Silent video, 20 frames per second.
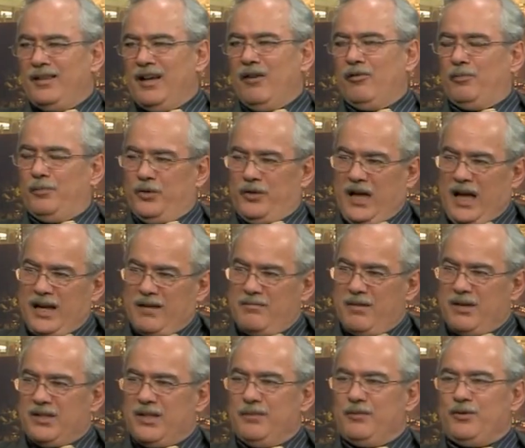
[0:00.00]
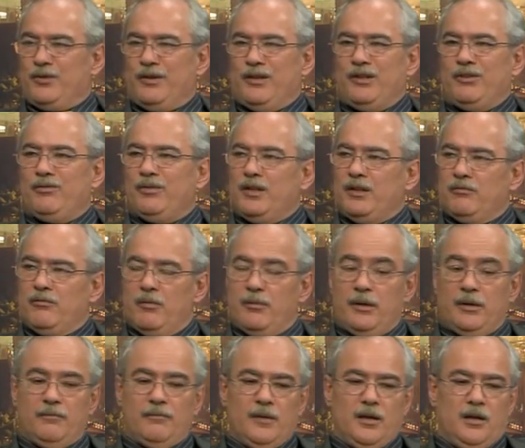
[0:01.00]
I will put enmity between you and the
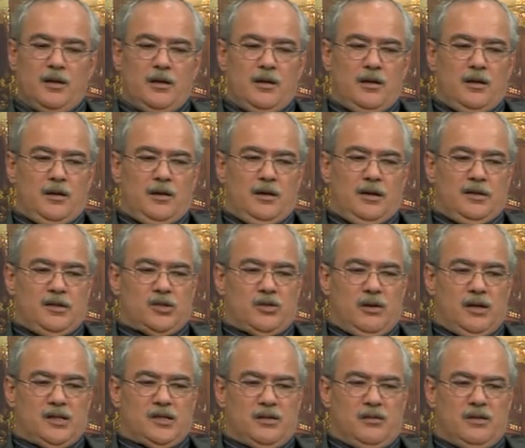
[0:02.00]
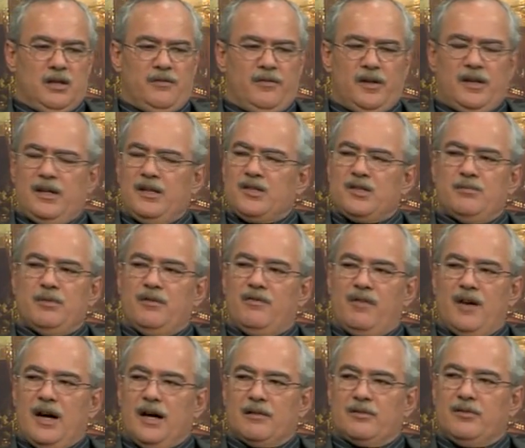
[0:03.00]
woman. And so I saw in every ism, in
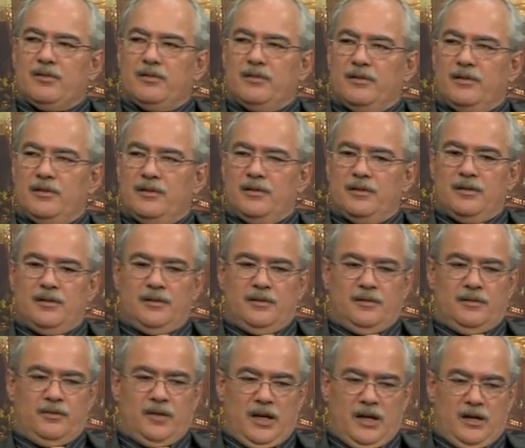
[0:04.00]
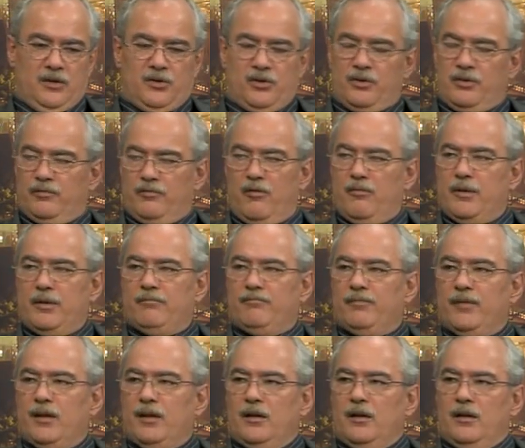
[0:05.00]
fact, the hatred of women.
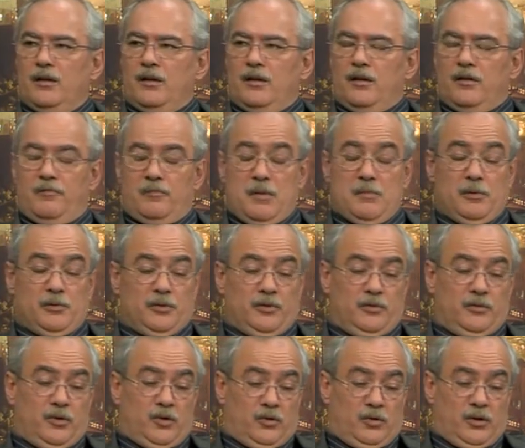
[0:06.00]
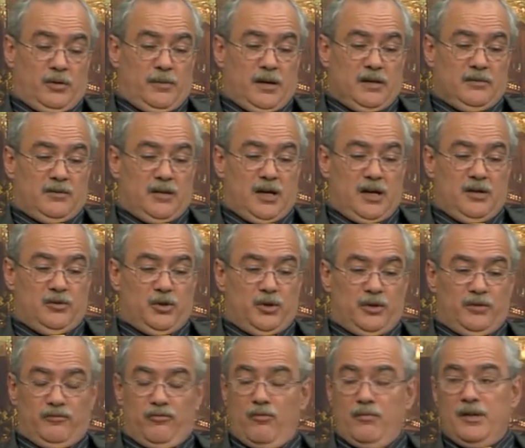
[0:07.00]
If people don't know about the
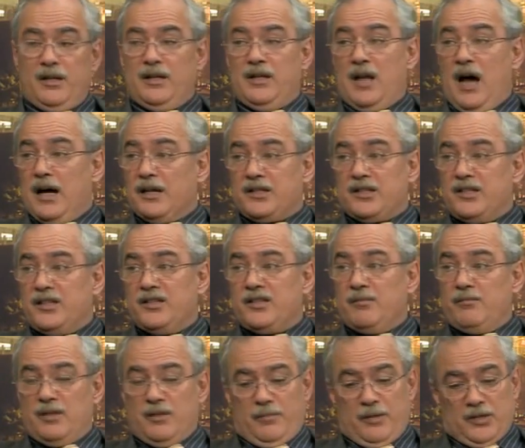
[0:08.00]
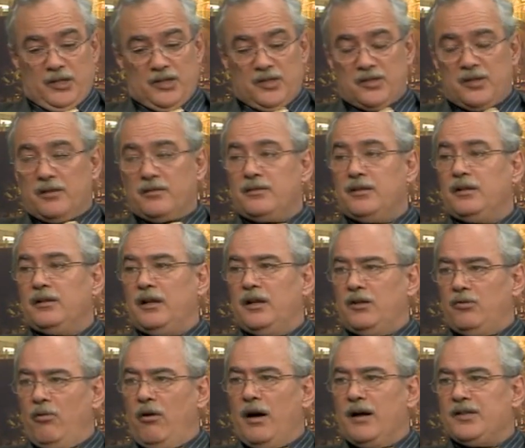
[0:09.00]
hatred of women in Nazism, they better start
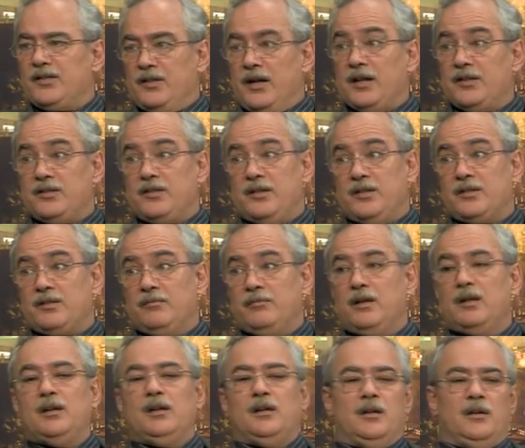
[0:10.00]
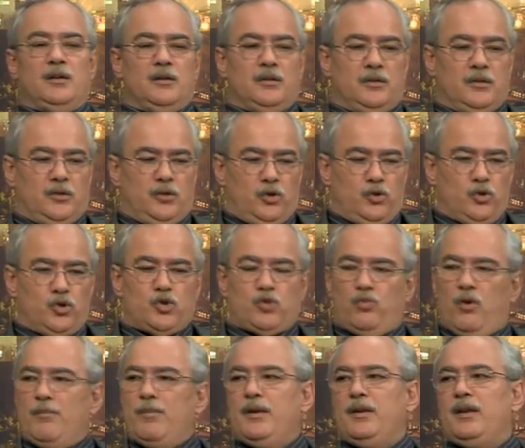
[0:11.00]
thinking twice. Nazism used
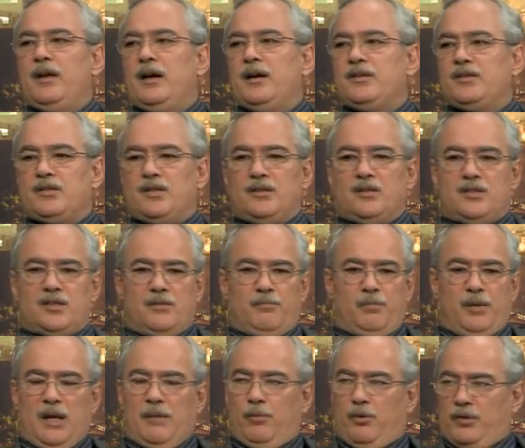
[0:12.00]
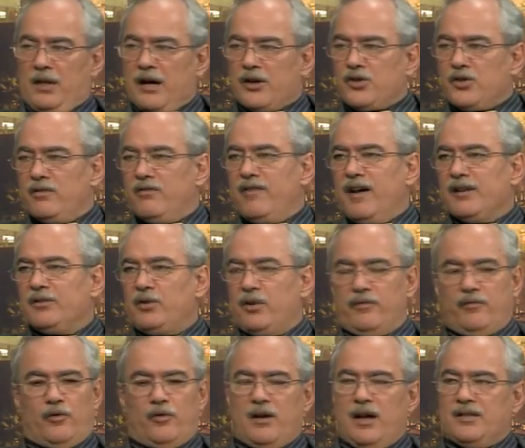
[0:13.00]
women as simply a production
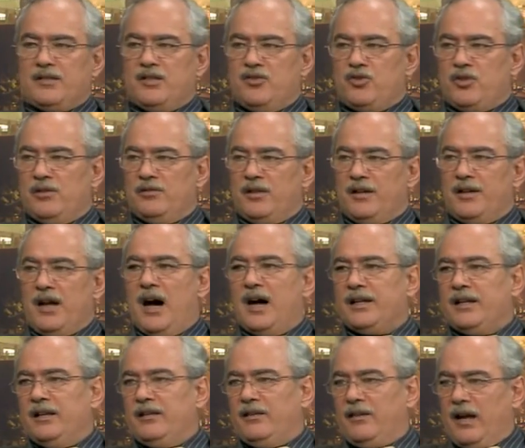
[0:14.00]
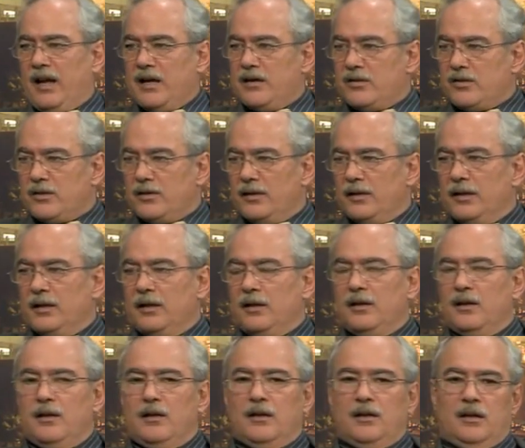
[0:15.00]
factory for Nazi children, Aryan race.
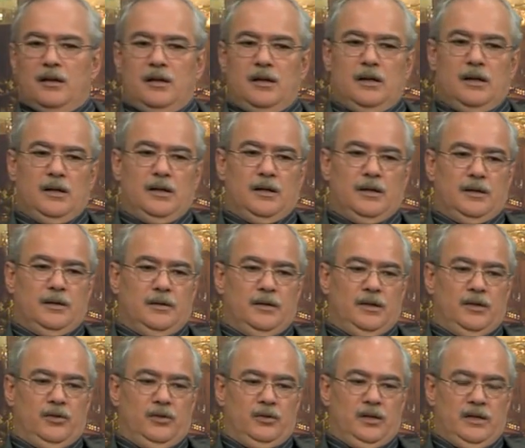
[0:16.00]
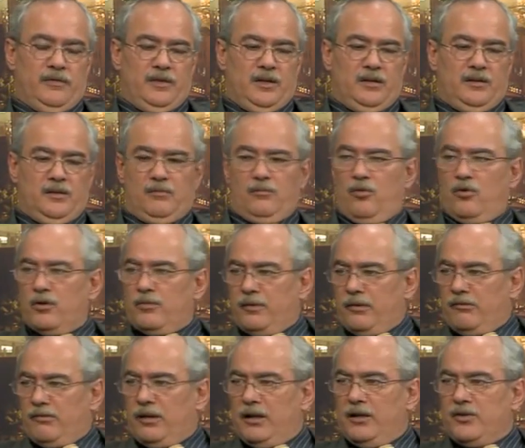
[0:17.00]
Even in the
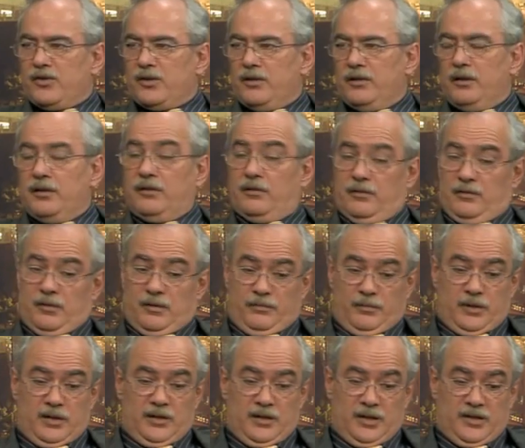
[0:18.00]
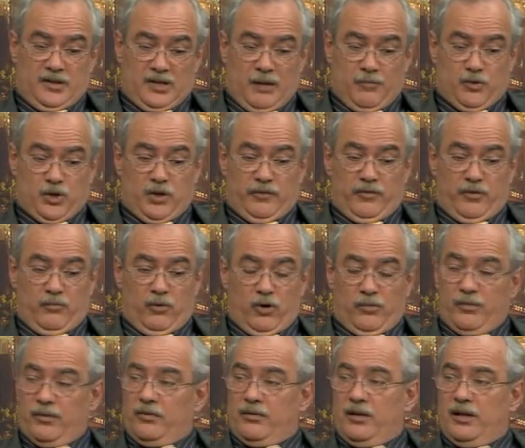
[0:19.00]
Mormon religion, in the inception of the
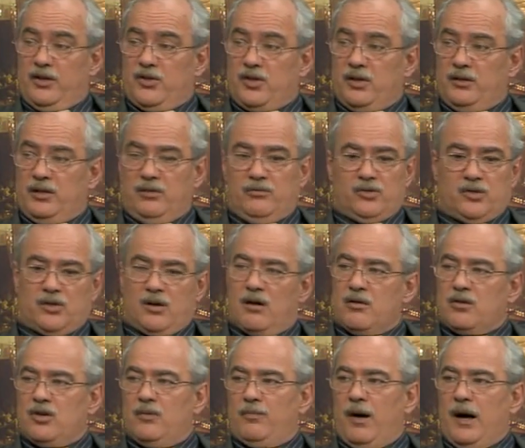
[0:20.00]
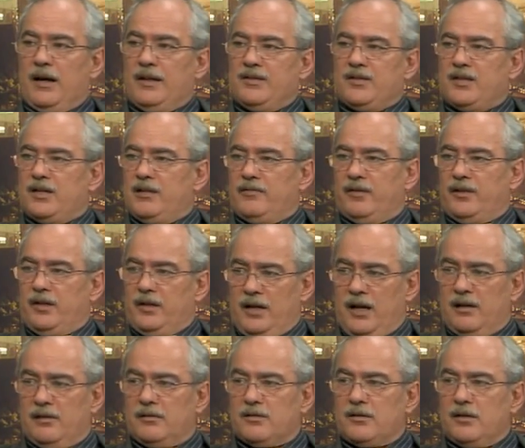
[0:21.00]
Mormon religion, there was concubines and everything
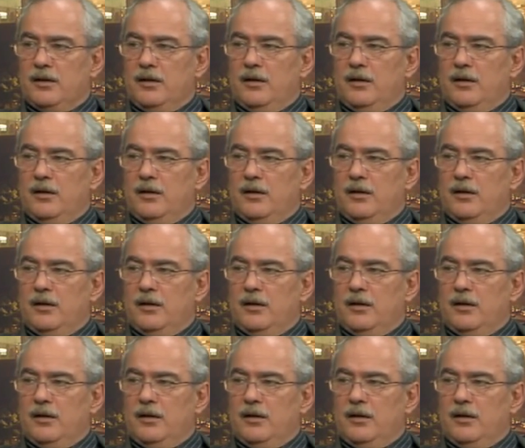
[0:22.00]
else.